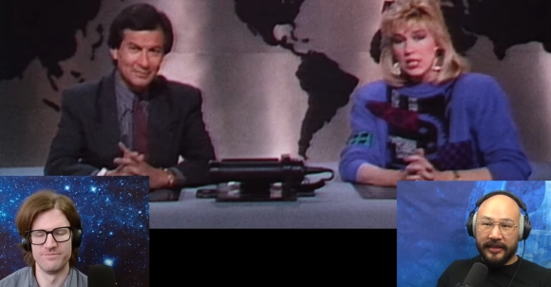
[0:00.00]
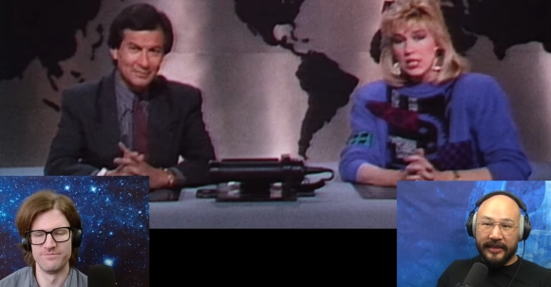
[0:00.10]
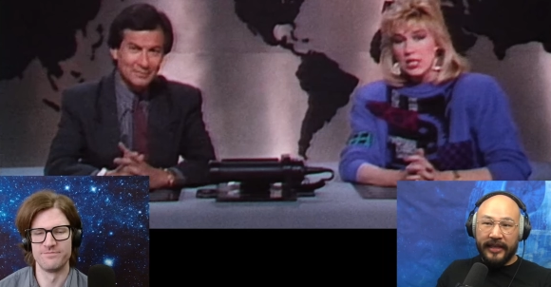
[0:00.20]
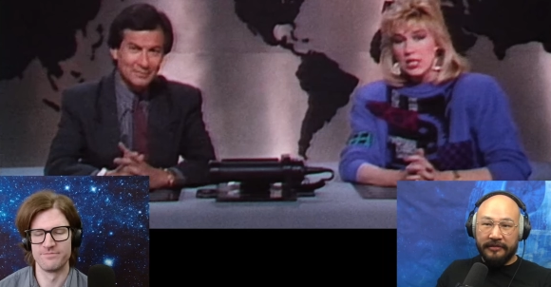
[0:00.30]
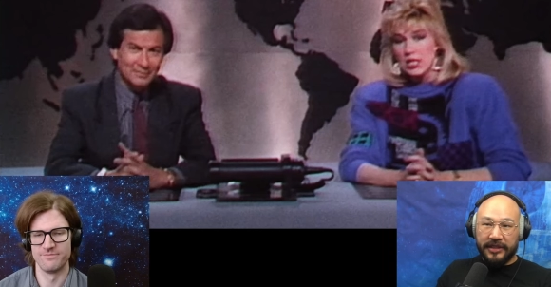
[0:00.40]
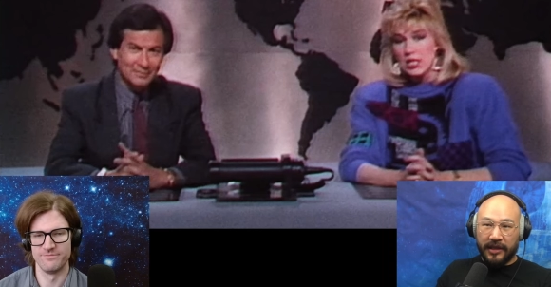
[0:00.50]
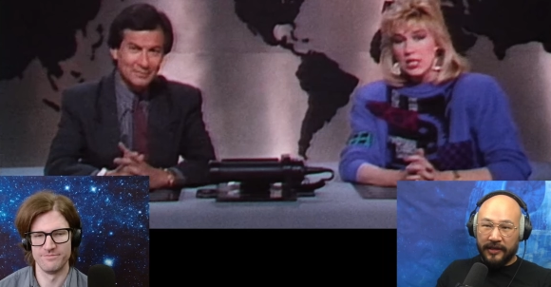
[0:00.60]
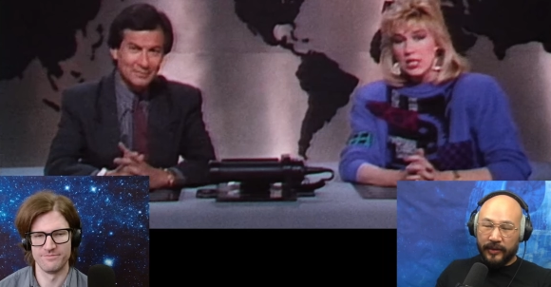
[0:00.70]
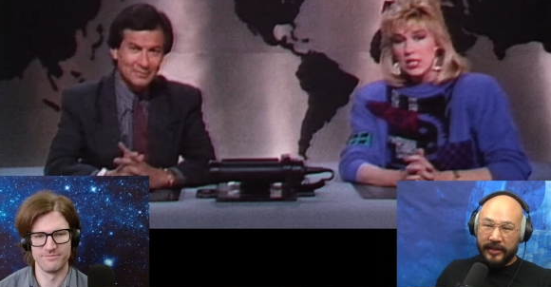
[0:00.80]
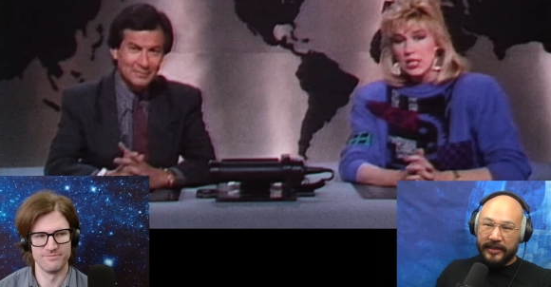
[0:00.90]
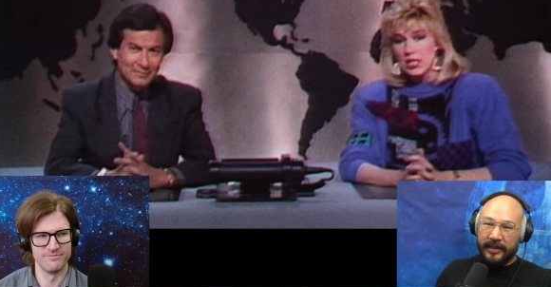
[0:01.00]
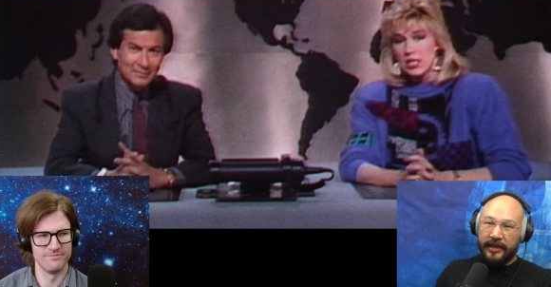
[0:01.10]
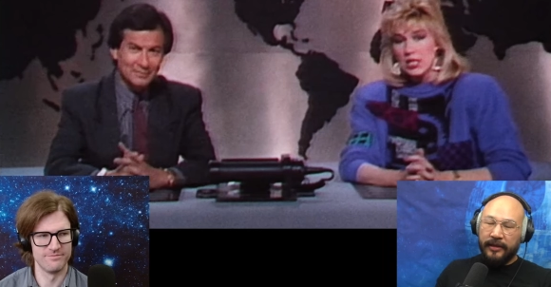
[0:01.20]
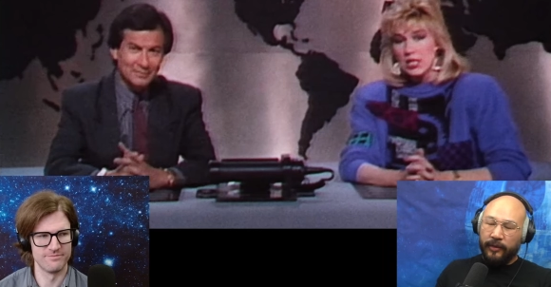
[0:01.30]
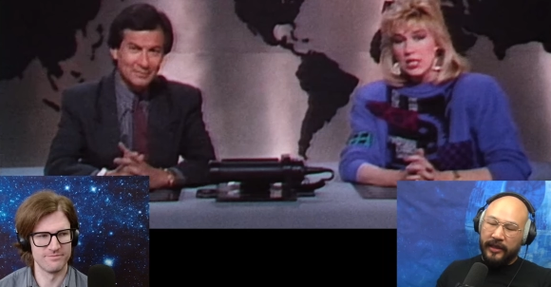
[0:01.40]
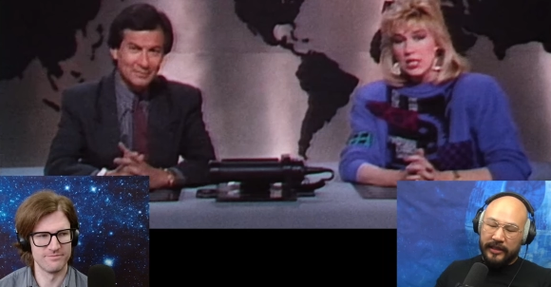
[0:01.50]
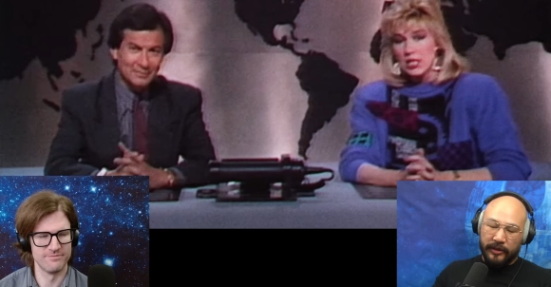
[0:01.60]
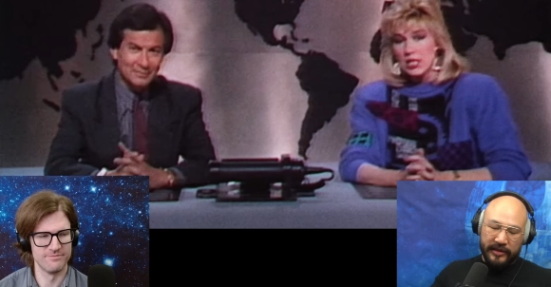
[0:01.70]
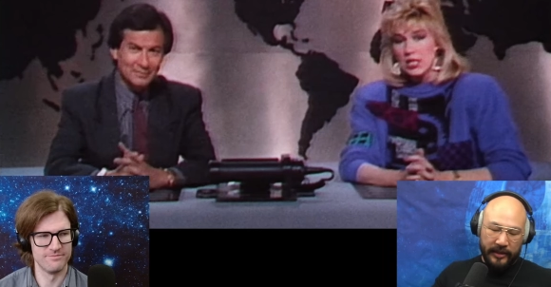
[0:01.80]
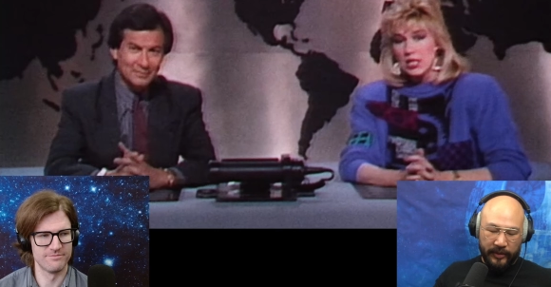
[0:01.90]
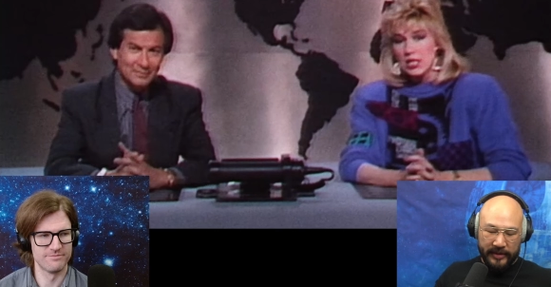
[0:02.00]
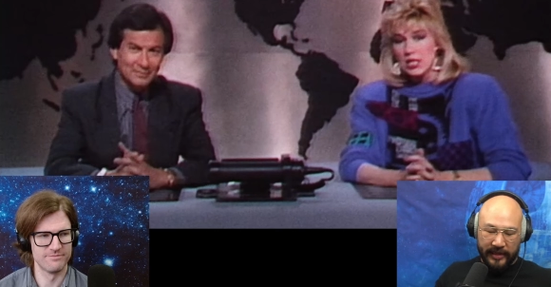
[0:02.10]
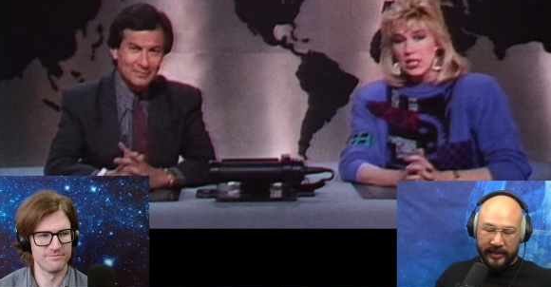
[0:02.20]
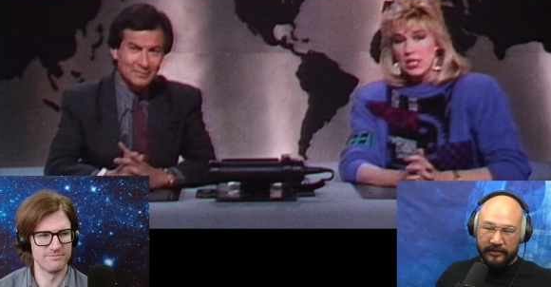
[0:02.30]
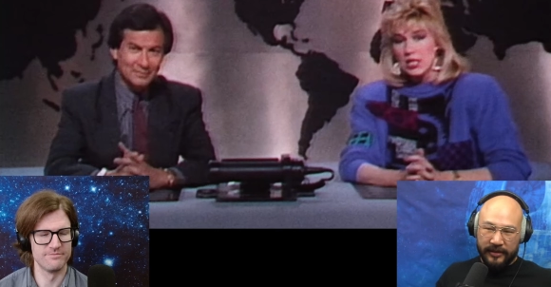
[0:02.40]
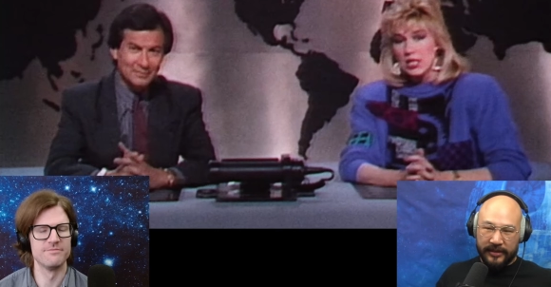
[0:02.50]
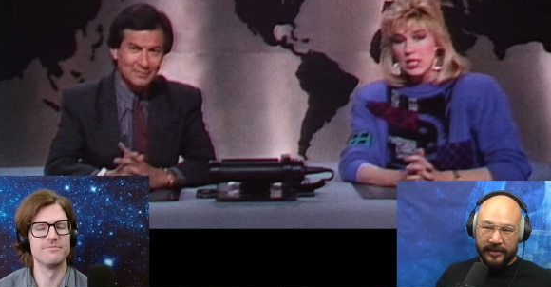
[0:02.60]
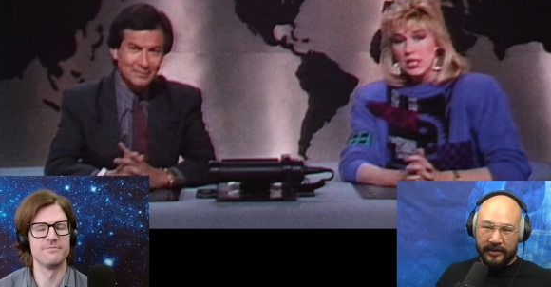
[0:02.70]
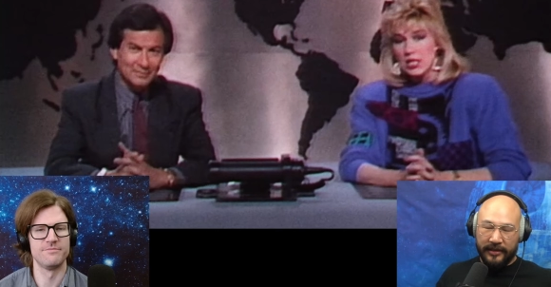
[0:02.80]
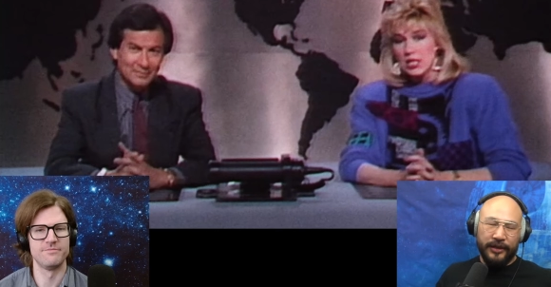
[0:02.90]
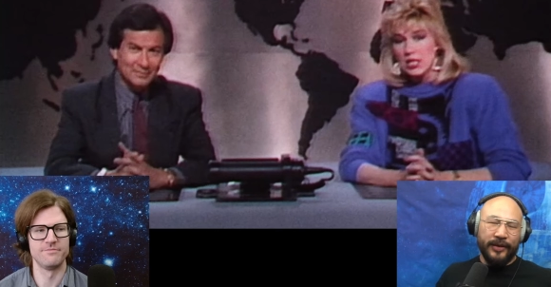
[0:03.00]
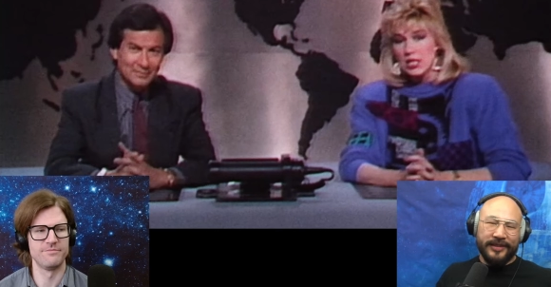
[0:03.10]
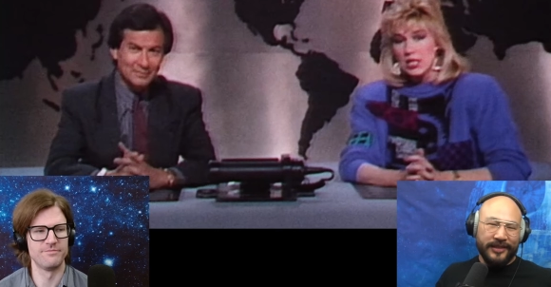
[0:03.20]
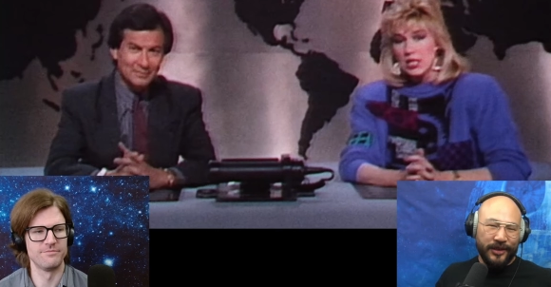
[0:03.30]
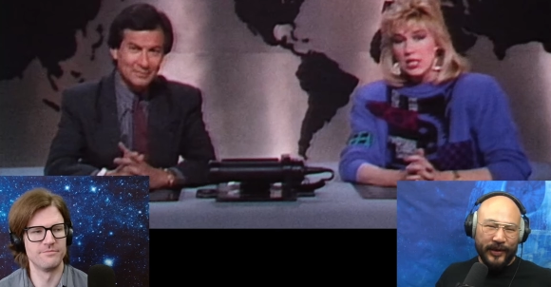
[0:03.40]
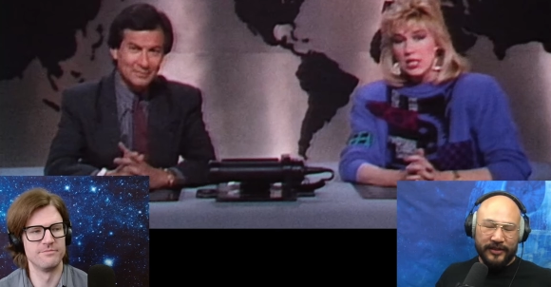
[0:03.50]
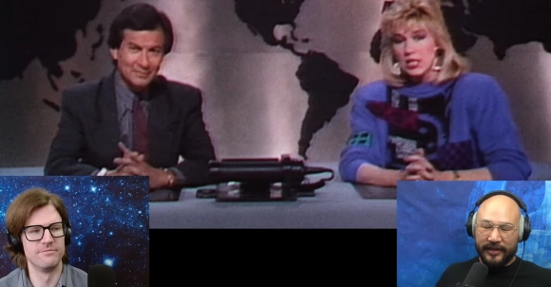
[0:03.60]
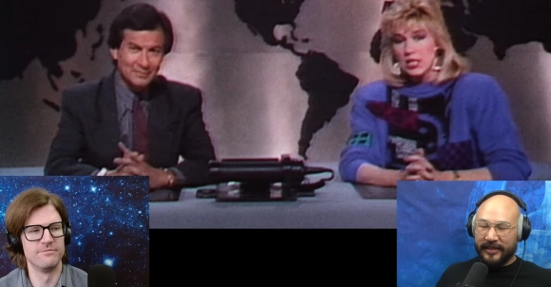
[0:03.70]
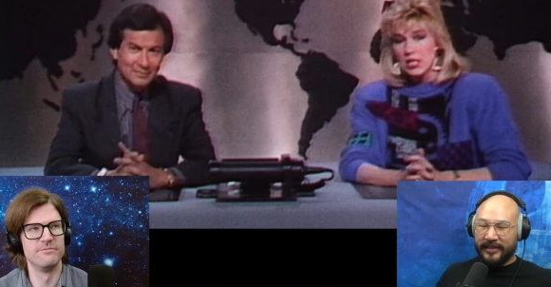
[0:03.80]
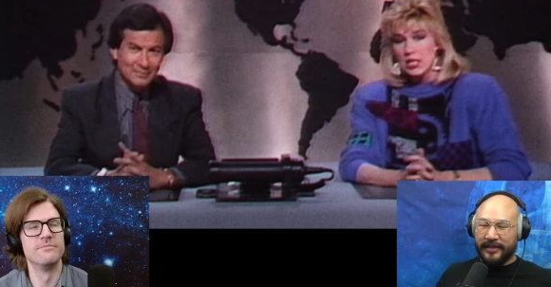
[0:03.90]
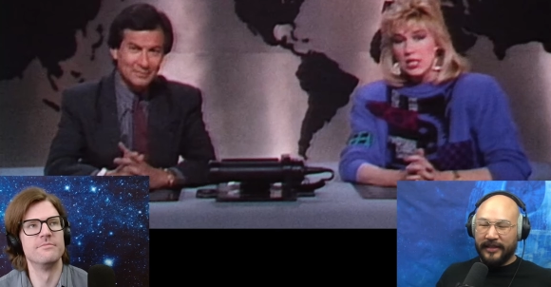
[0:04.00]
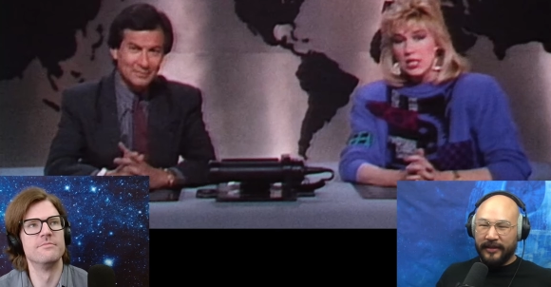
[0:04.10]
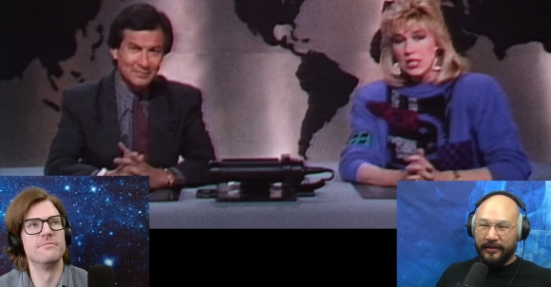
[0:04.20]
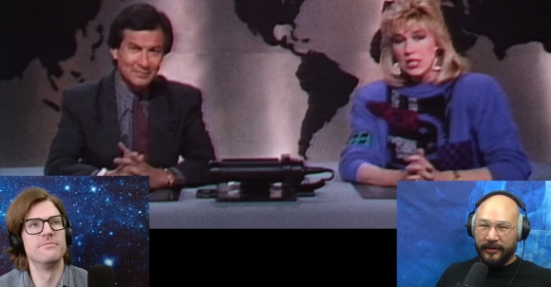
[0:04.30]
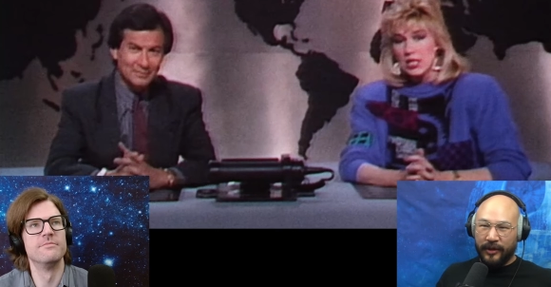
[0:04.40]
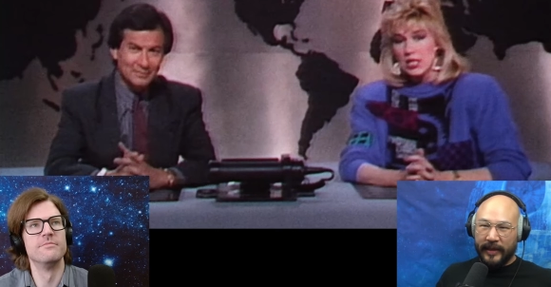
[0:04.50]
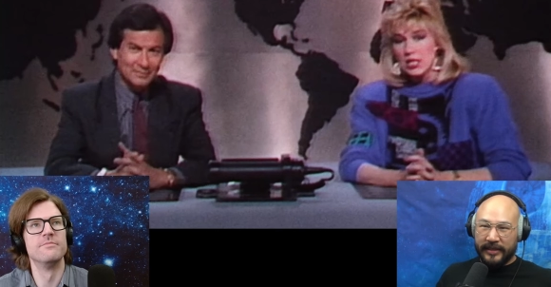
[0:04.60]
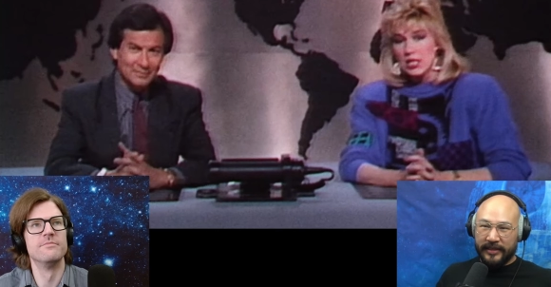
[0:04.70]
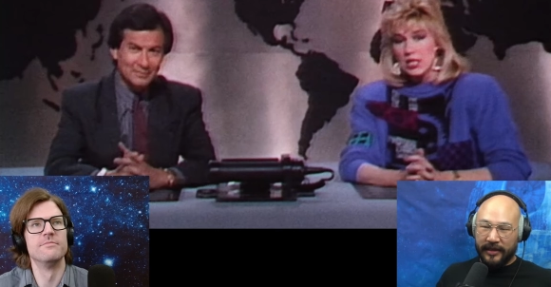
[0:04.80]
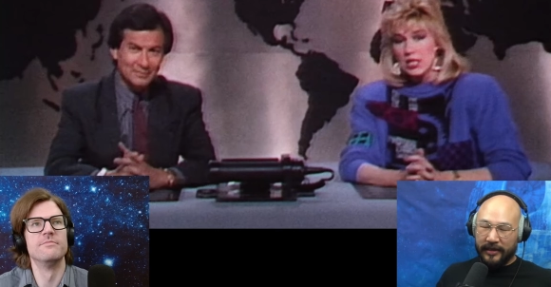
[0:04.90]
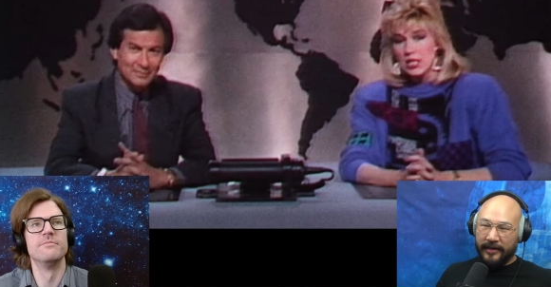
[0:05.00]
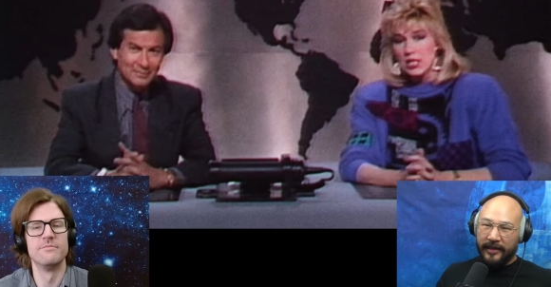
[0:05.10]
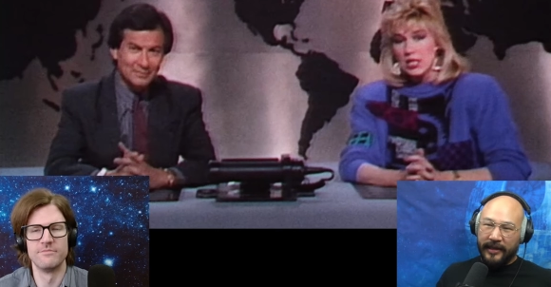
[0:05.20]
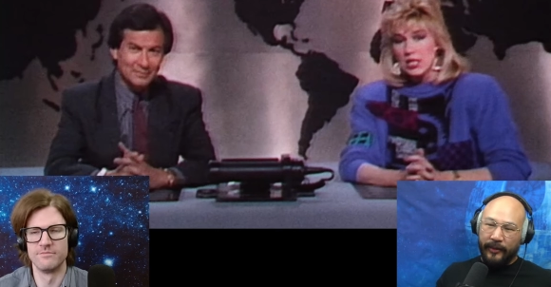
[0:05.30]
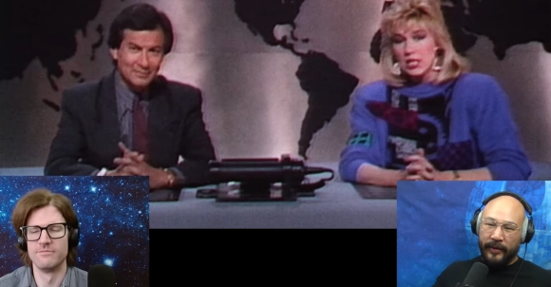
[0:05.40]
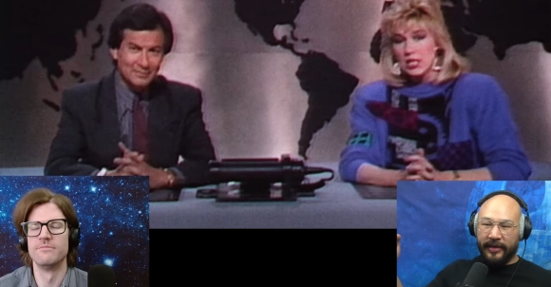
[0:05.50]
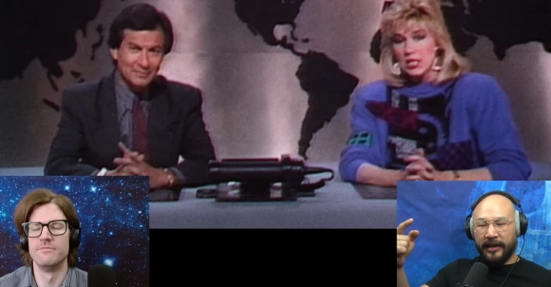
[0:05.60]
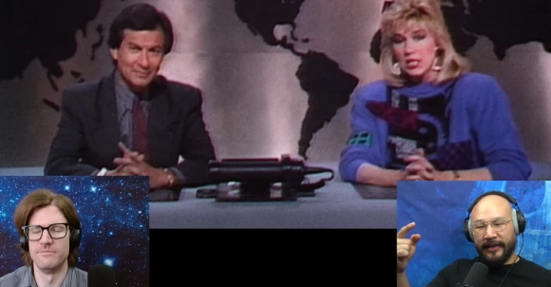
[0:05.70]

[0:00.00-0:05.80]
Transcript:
Speaker 1: idea of Star Wars, where because it was it was us versus the US, the US versus USSR, and we thought mm -hmm.